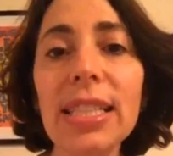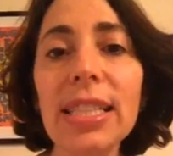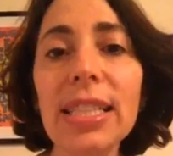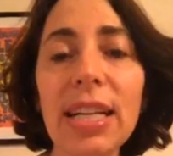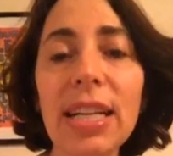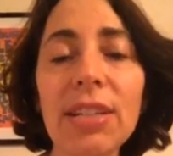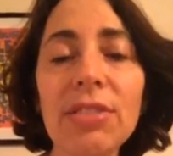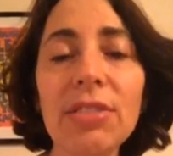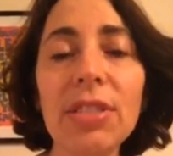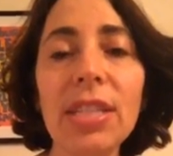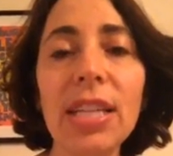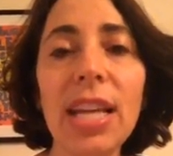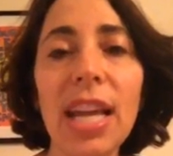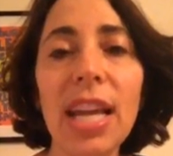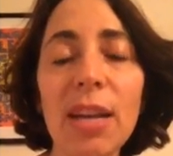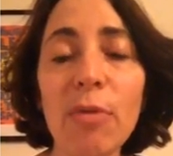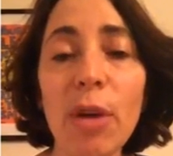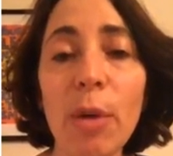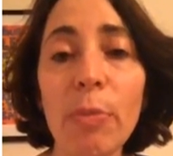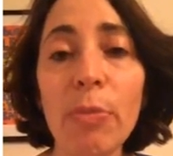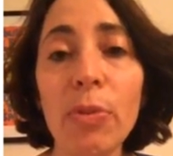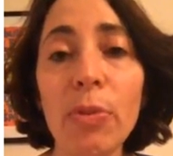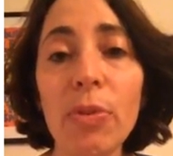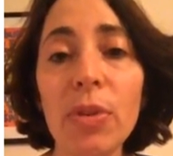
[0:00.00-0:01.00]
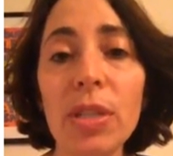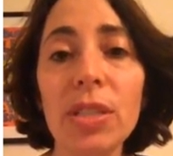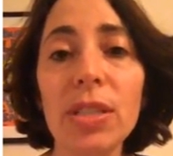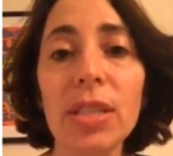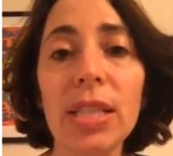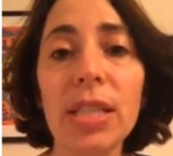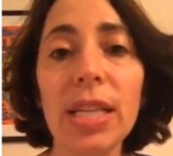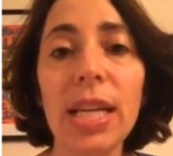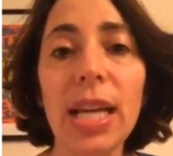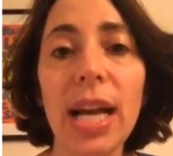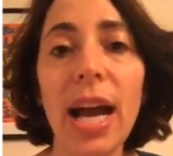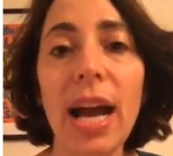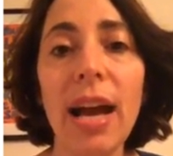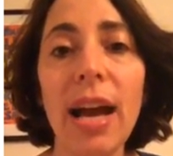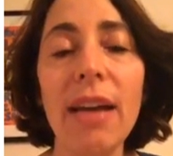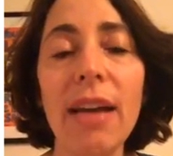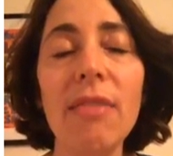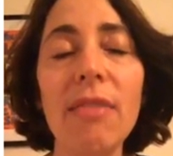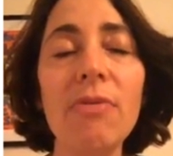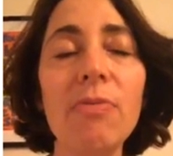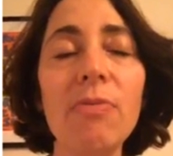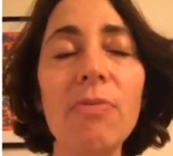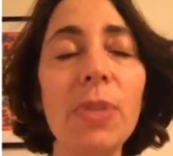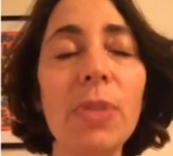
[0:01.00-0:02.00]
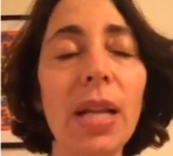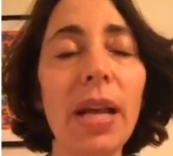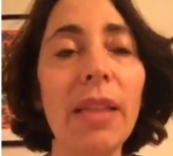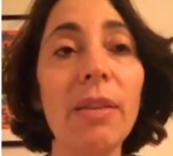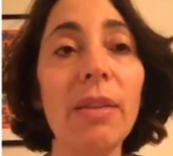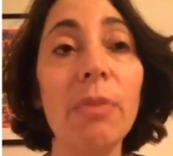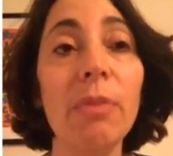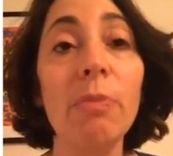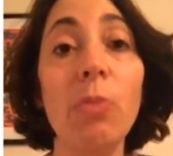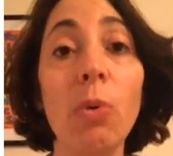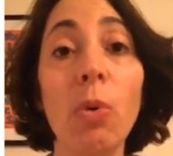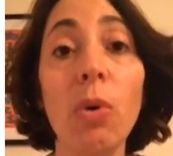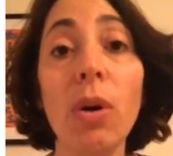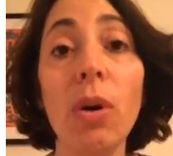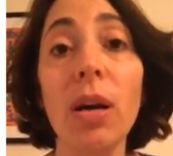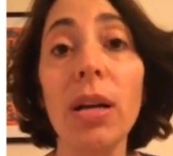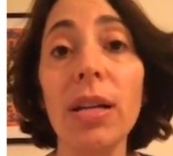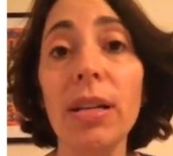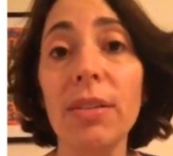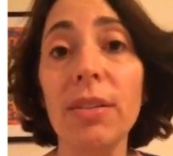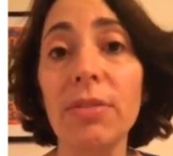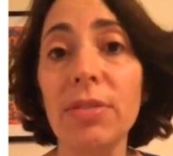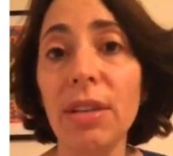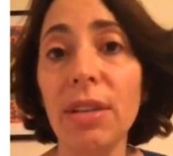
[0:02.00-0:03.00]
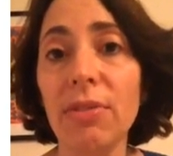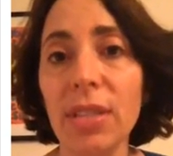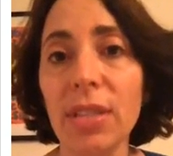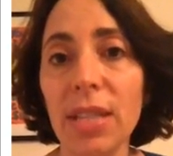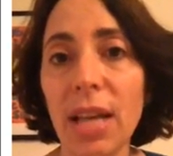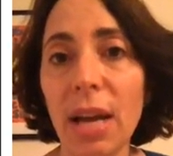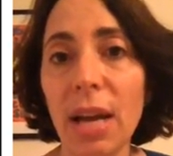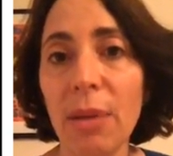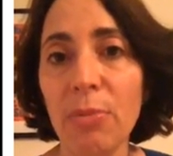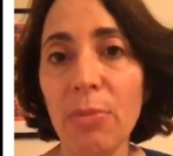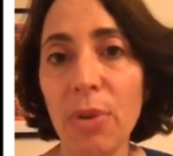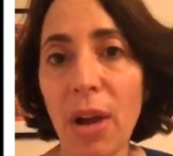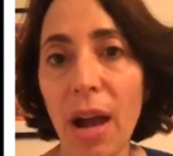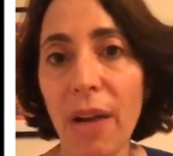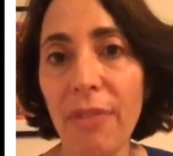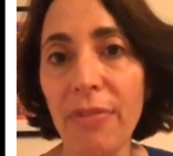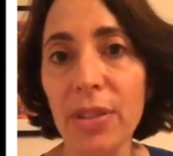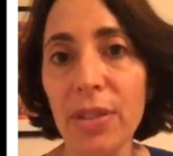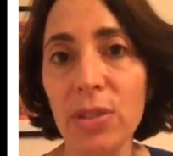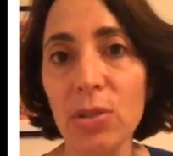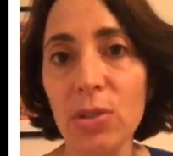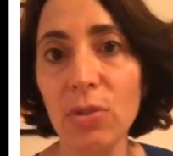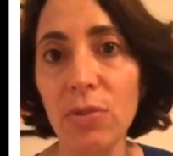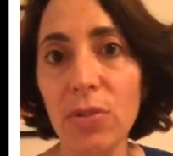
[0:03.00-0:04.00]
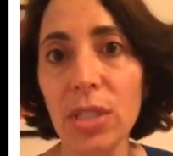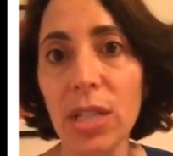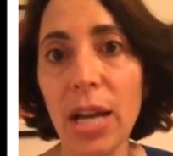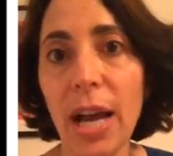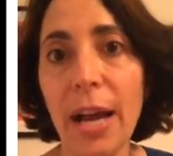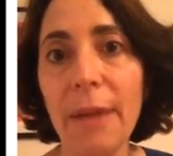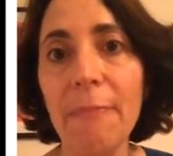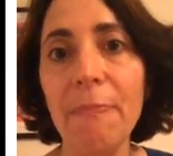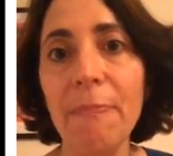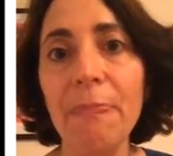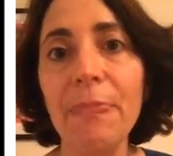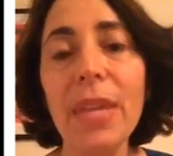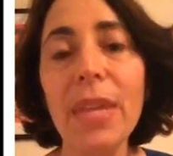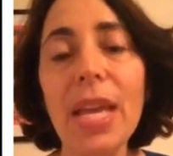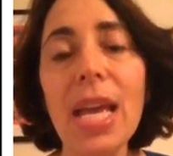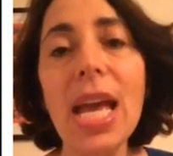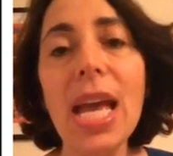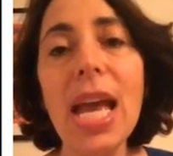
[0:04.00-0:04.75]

this actually came up originally. I've been on the board of several nonprofits over time.